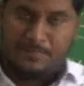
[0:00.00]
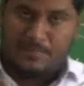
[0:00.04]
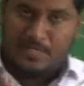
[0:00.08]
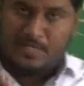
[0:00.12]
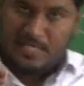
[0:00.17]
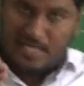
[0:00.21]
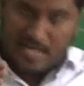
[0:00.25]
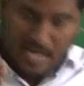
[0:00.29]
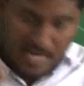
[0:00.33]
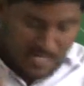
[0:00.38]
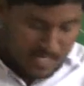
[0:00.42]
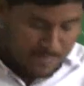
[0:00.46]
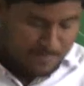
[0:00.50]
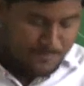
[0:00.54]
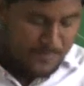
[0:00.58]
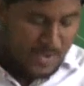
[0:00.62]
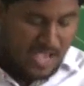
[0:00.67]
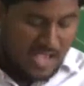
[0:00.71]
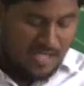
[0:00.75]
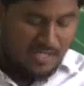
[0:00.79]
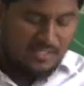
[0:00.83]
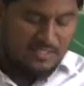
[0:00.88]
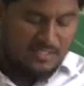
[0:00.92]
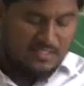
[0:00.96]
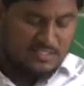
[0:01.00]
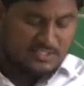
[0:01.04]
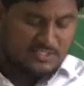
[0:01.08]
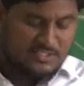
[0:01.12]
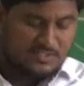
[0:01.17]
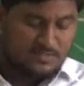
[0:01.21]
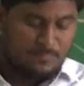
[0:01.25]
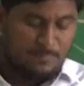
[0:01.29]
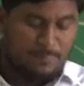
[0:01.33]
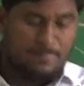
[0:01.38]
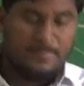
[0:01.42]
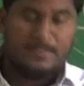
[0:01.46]
he had a
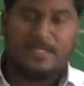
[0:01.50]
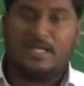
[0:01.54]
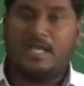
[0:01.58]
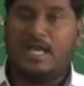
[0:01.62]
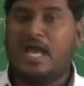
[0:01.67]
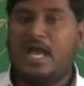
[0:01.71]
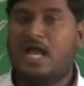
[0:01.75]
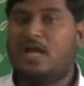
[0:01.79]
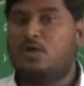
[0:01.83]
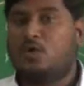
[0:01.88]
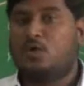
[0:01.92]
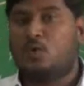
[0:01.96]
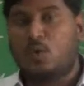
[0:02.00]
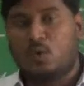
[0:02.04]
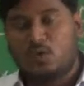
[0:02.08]
palace, he had